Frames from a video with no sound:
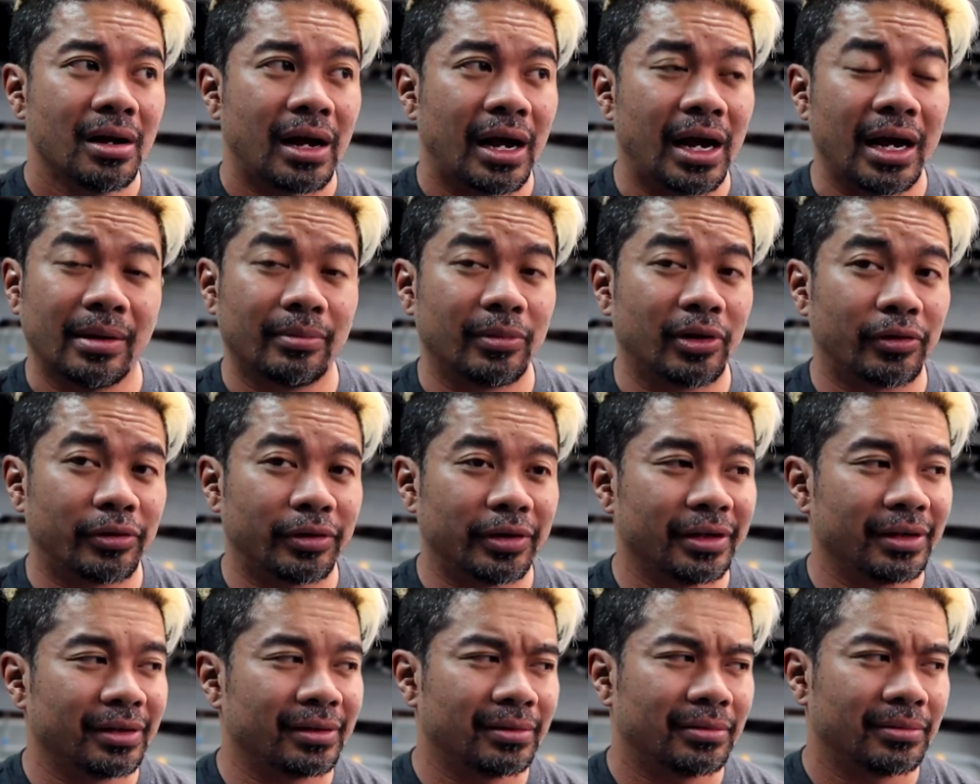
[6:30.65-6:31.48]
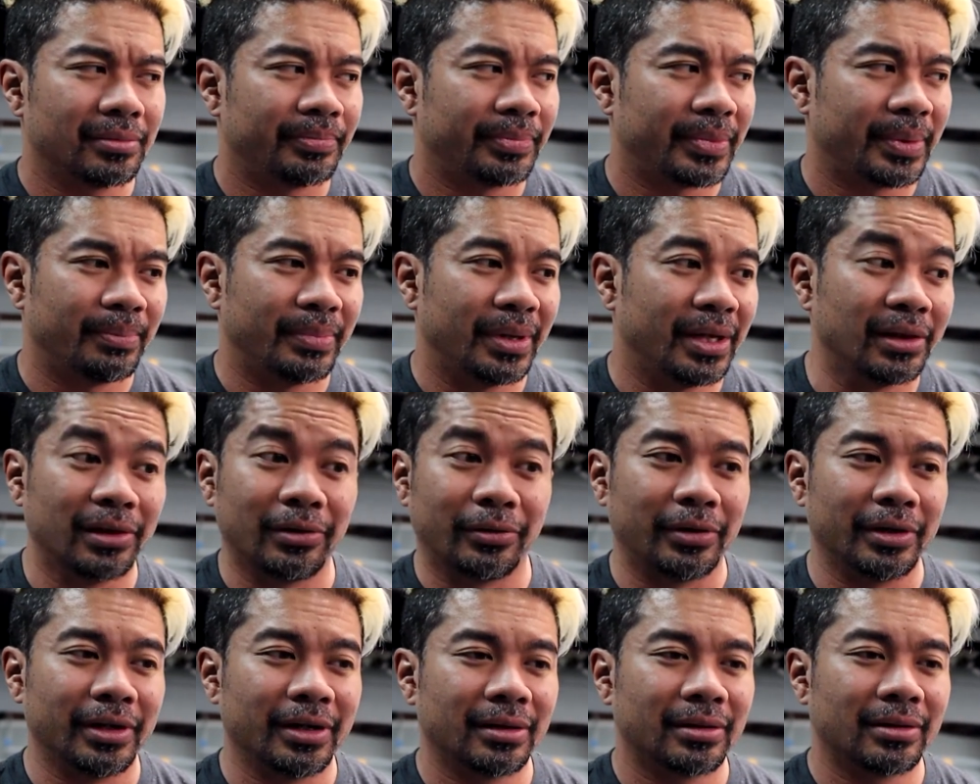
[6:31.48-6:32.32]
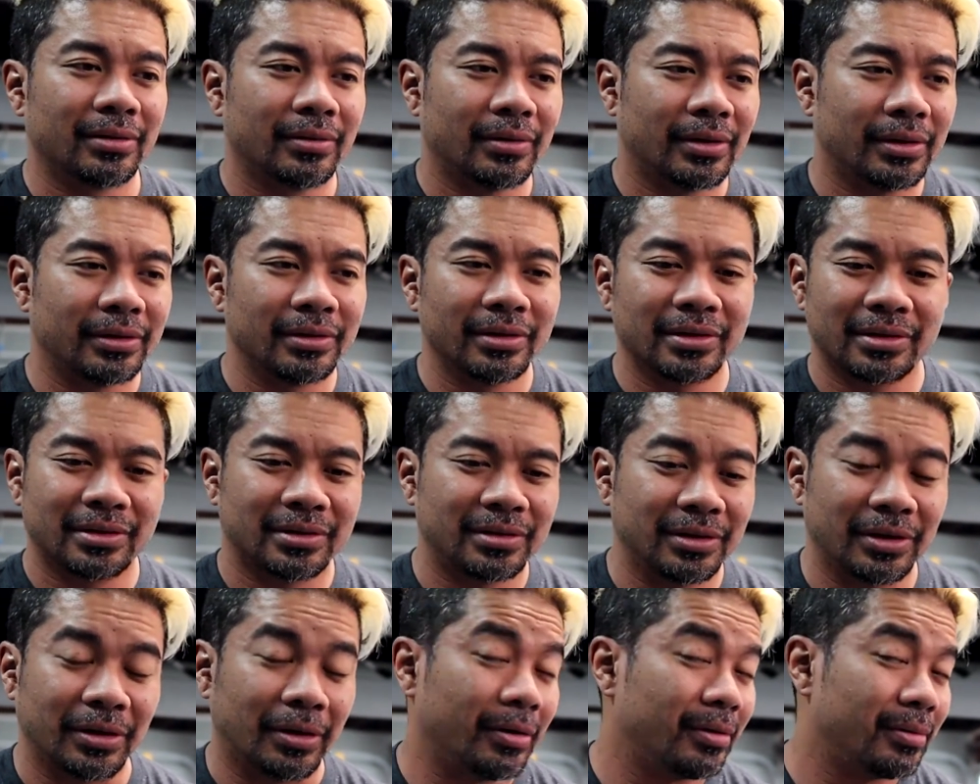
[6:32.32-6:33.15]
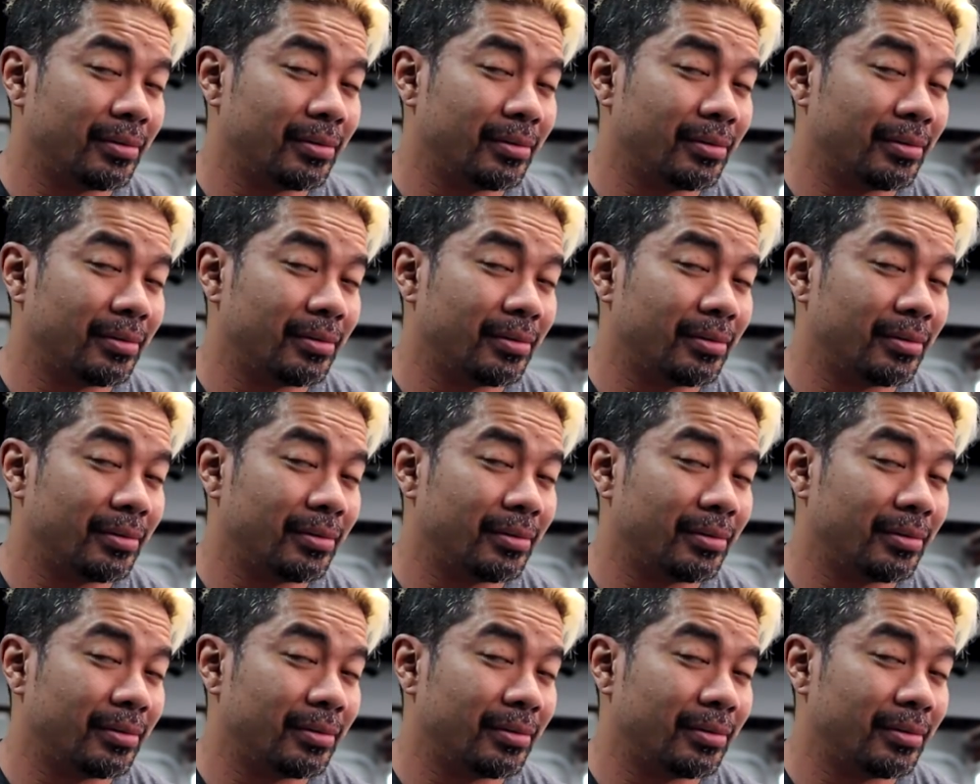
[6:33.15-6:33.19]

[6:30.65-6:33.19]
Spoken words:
I am learning, been learning through all this,